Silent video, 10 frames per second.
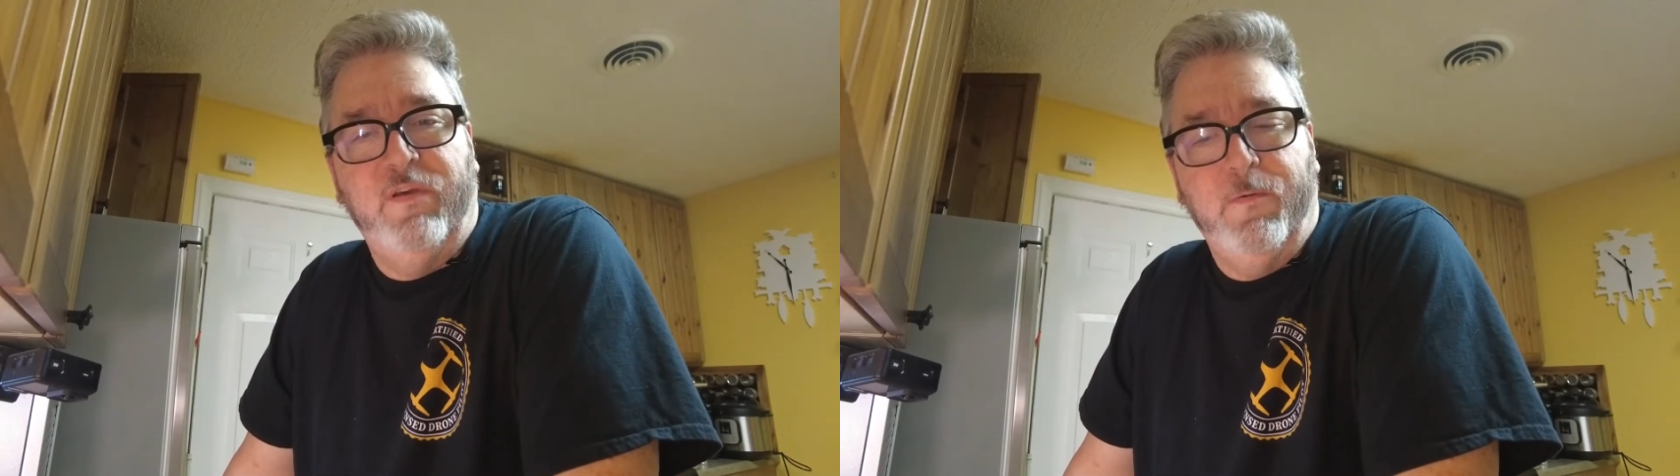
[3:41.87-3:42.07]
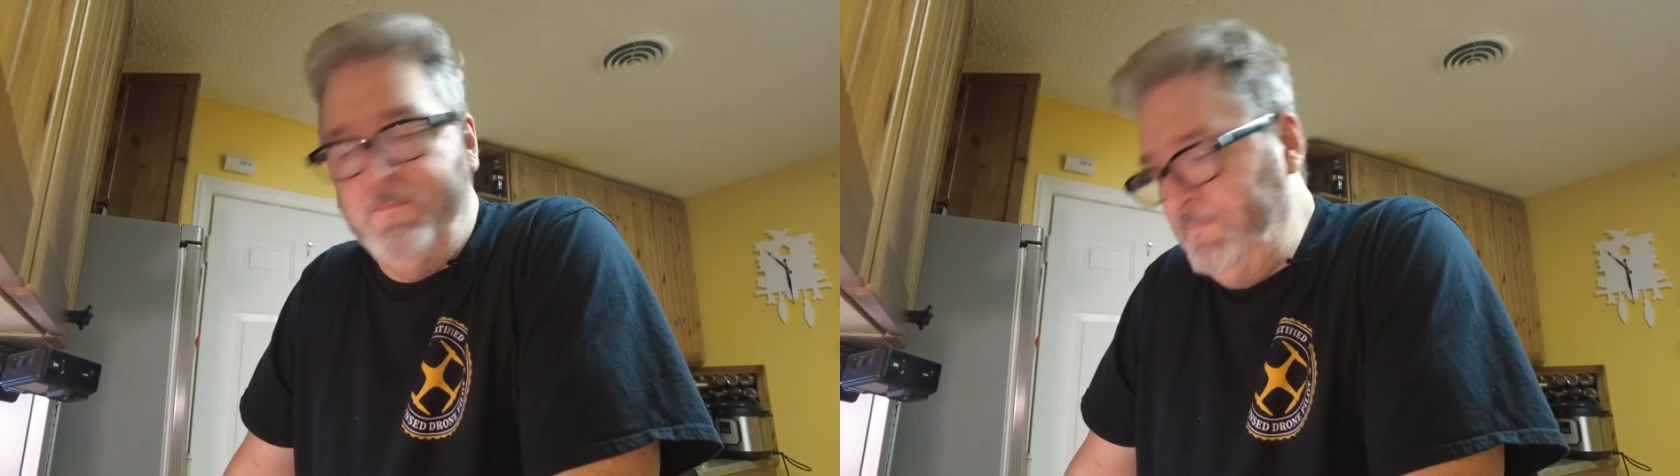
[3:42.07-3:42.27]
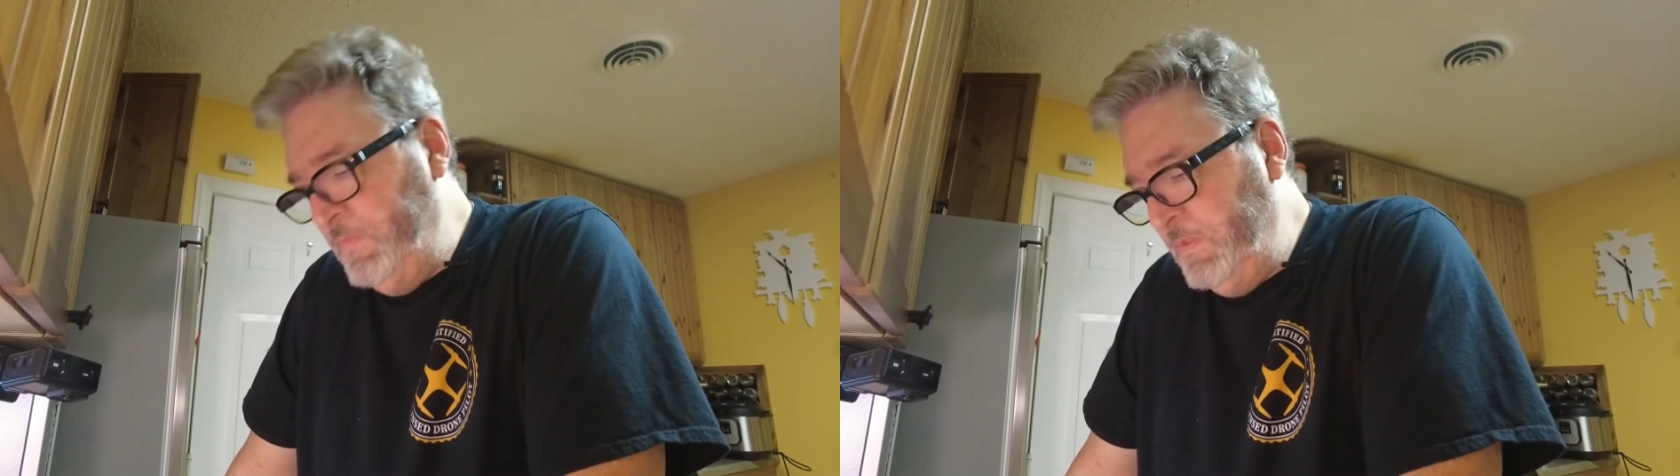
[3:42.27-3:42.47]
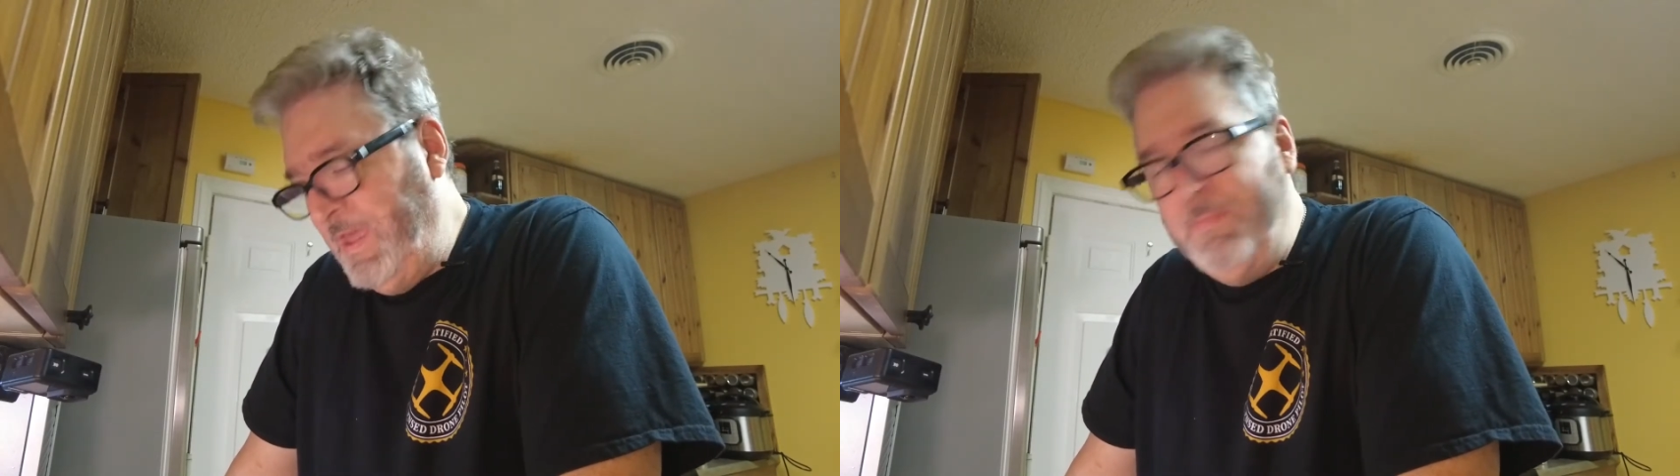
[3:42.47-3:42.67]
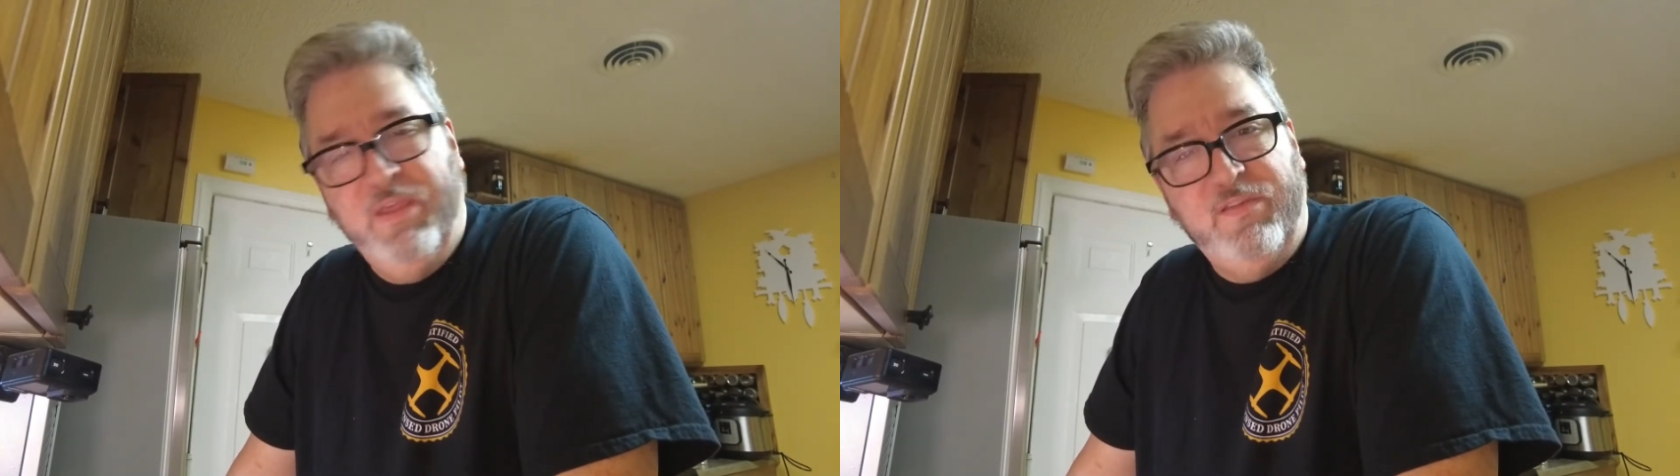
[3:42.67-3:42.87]
So,
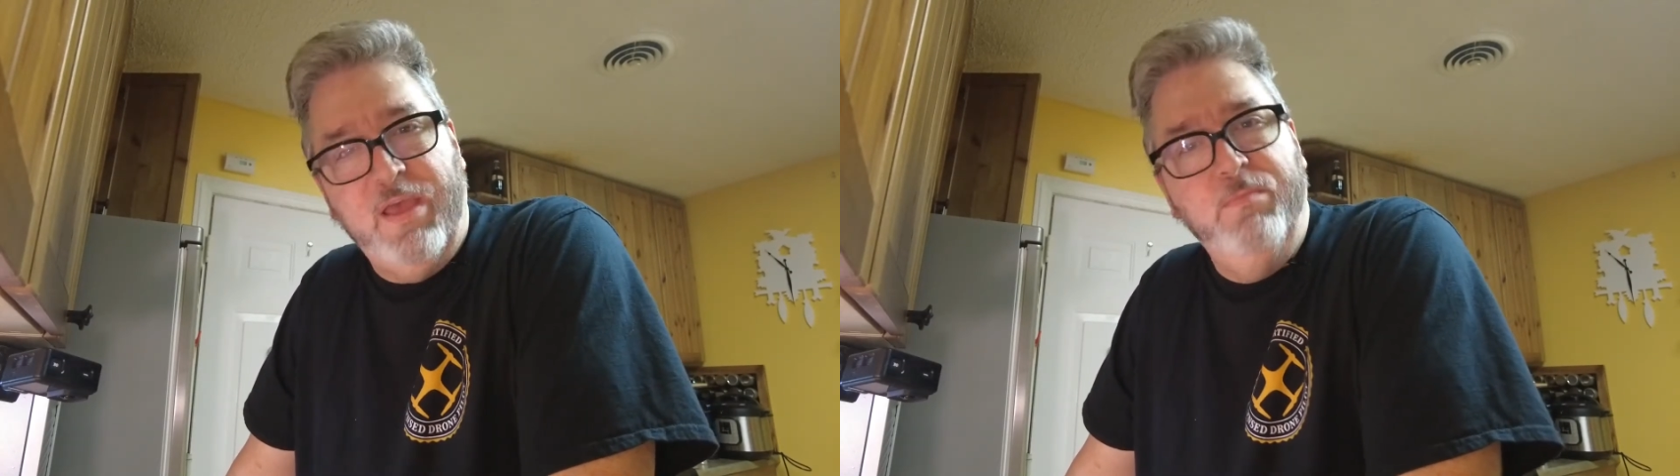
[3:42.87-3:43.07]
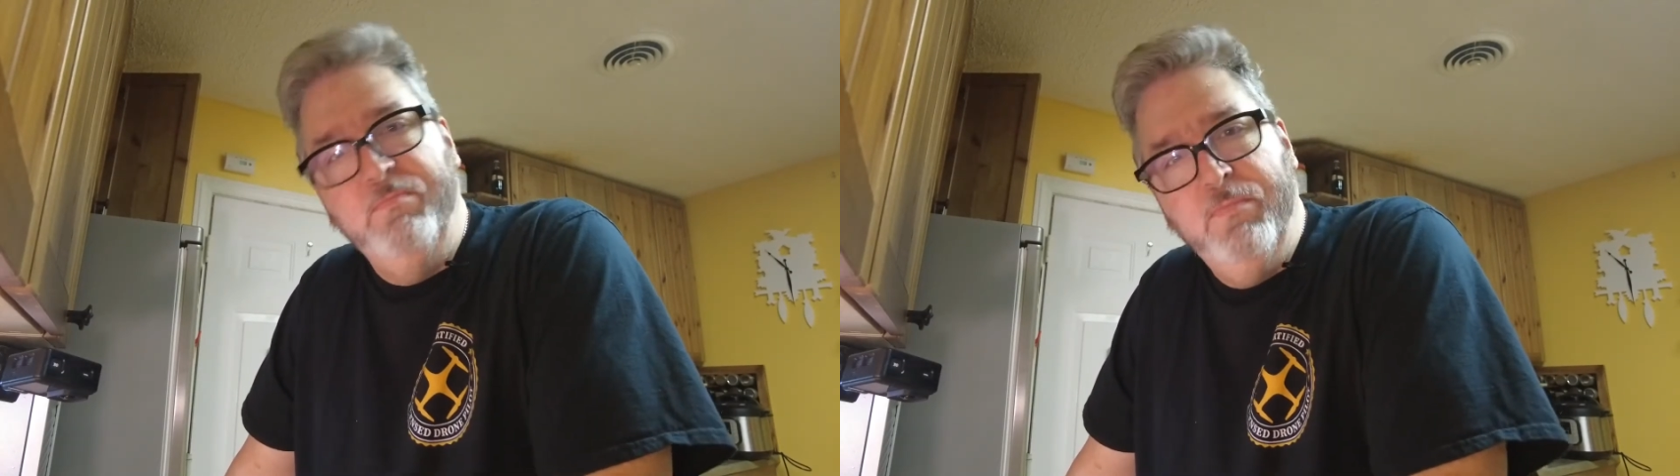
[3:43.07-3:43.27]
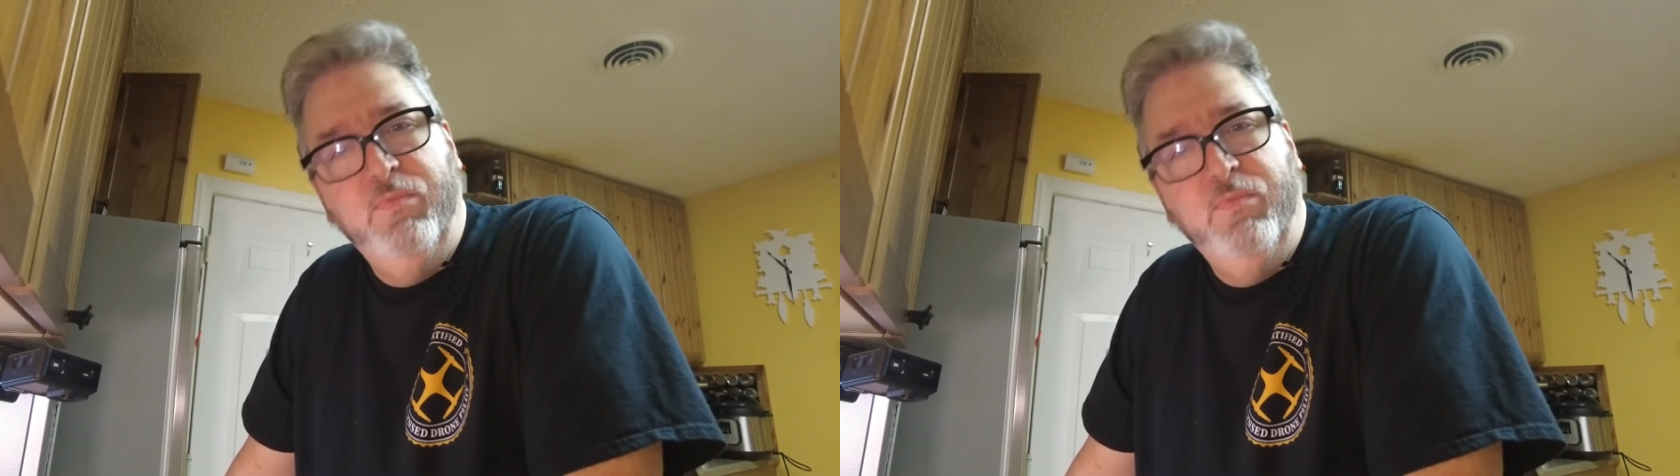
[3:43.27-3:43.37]
that being said,